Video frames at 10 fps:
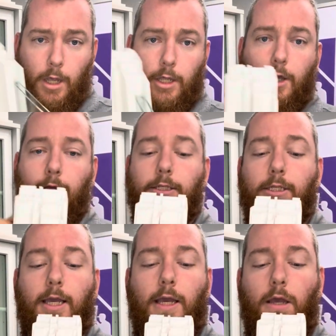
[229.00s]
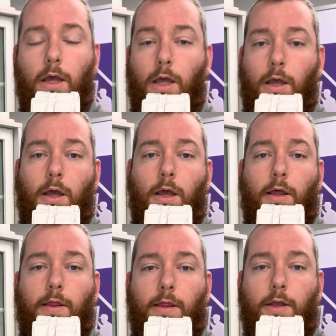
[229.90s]
You can see,
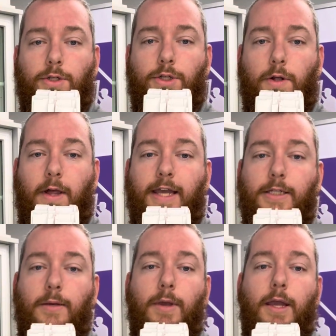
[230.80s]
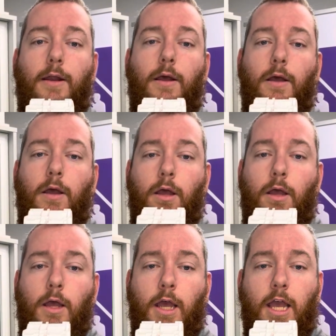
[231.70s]
here's your glazing bead.
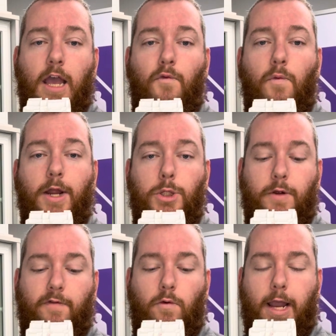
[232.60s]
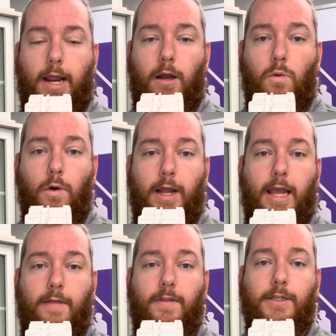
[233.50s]
If wind-driven rain were to
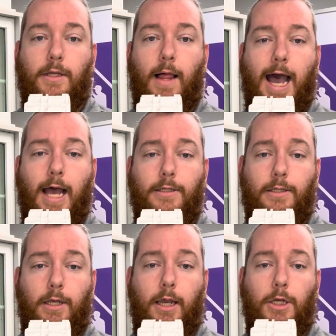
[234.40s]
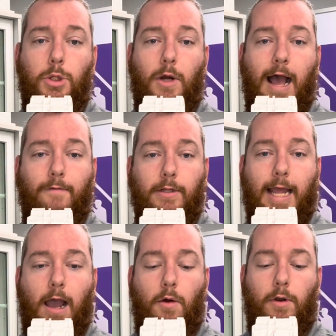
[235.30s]
hit this glass, it can travel
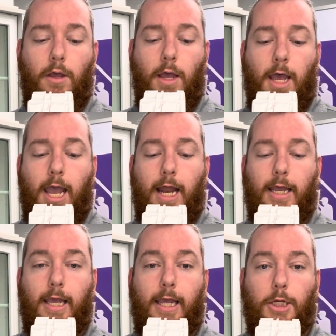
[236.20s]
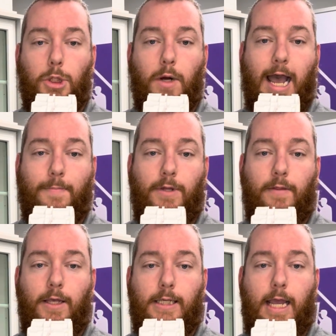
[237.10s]
down and it can get trapped in
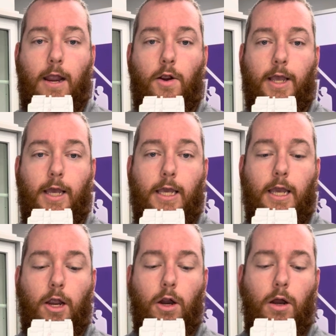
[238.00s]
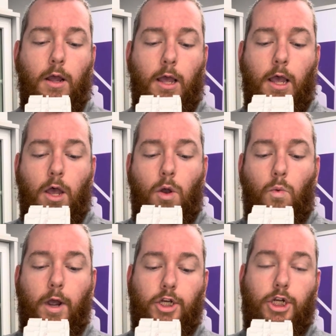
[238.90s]
this area here,
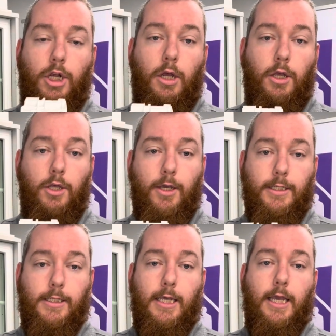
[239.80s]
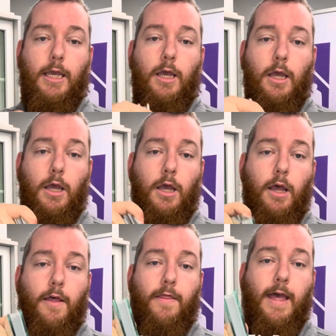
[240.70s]
which you can see
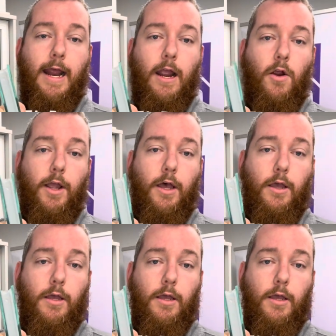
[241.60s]
that area